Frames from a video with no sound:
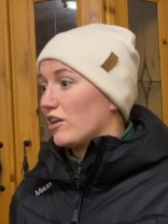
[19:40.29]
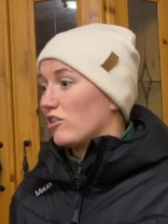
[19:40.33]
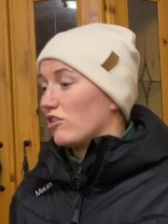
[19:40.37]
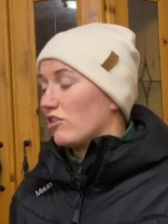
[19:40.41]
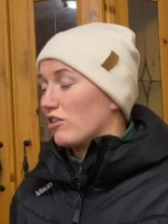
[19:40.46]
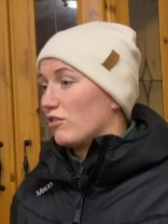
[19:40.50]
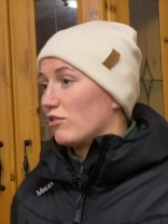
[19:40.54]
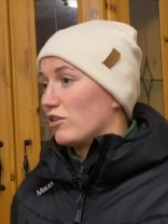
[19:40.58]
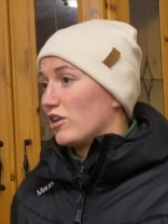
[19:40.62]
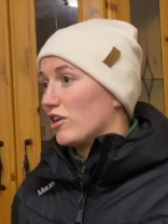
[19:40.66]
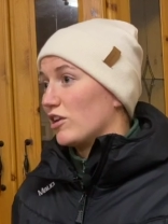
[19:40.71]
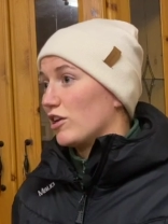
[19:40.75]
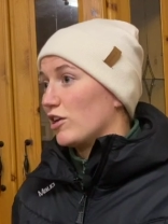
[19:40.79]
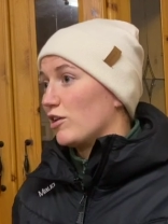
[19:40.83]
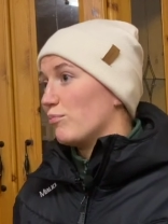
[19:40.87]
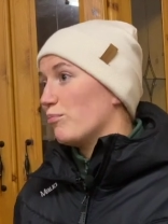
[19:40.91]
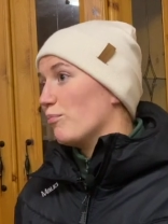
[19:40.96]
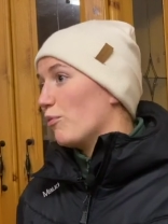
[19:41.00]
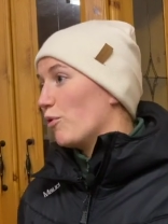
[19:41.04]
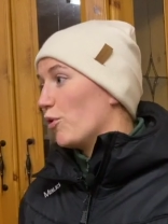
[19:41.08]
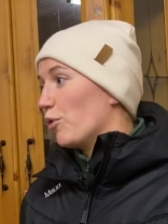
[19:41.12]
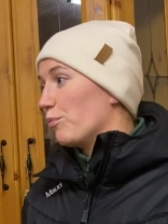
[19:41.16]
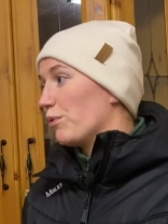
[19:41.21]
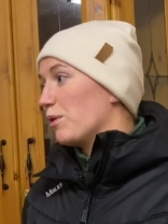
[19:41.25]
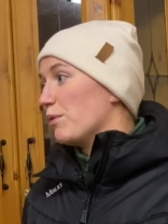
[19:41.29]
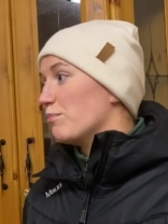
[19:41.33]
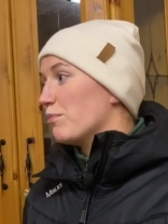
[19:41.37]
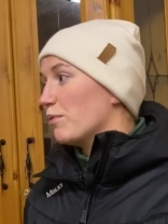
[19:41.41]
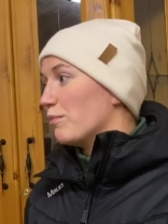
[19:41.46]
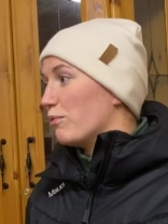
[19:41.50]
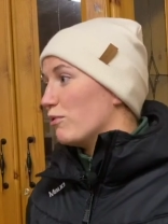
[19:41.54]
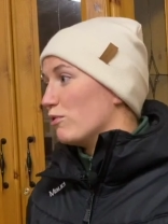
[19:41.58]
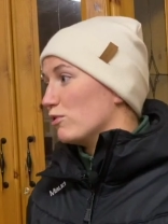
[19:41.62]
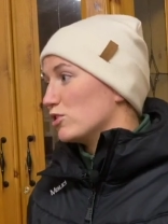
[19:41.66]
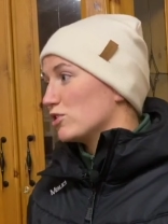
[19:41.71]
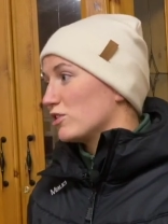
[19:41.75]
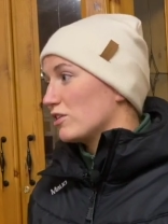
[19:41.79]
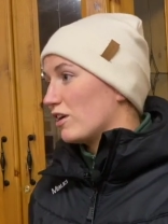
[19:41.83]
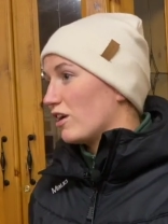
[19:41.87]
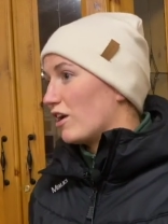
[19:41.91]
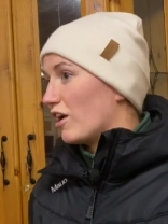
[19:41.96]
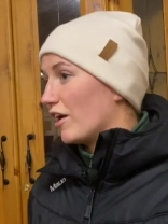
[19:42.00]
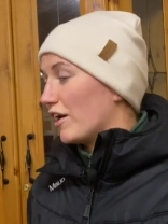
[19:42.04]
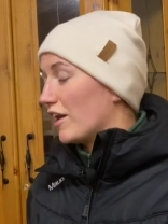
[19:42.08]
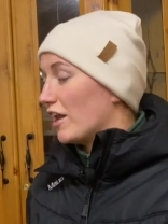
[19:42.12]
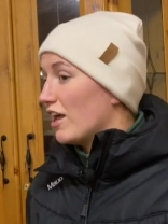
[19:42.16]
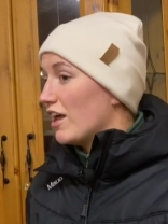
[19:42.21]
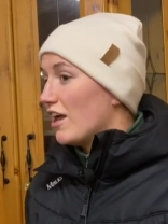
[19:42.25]
You, you need more people pushing
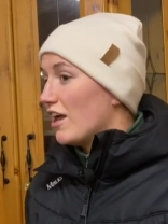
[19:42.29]
on